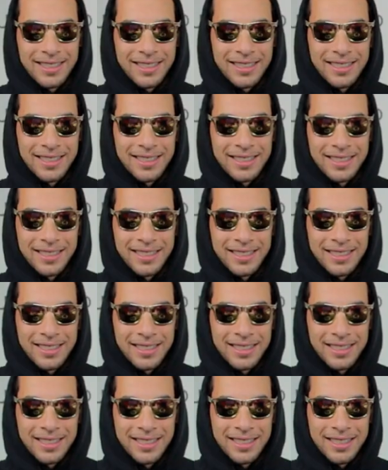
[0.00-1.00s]

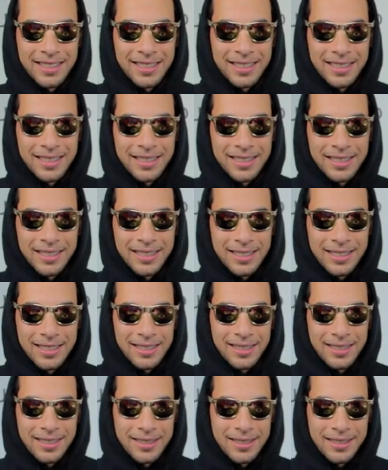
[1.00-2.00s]

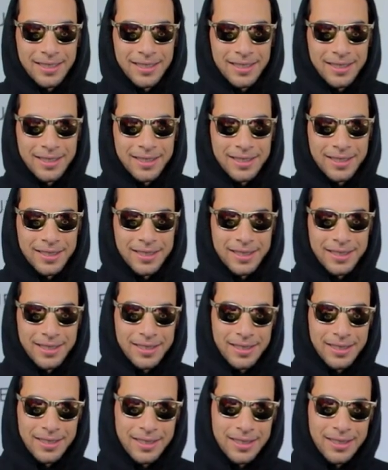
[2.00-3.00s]

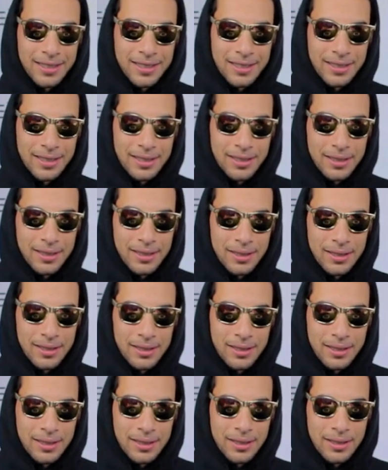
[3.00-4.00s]

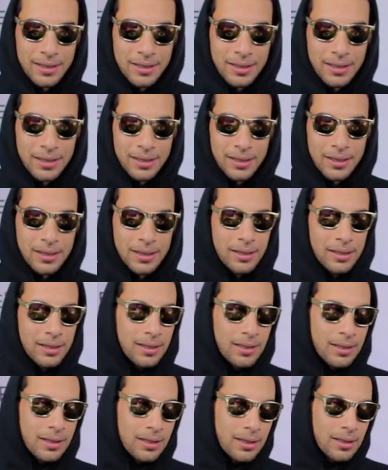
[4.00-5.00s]

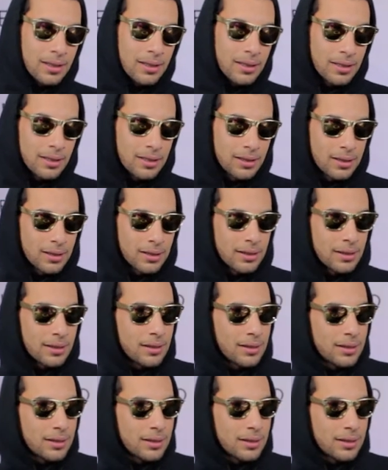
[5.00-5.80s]
(not speaking)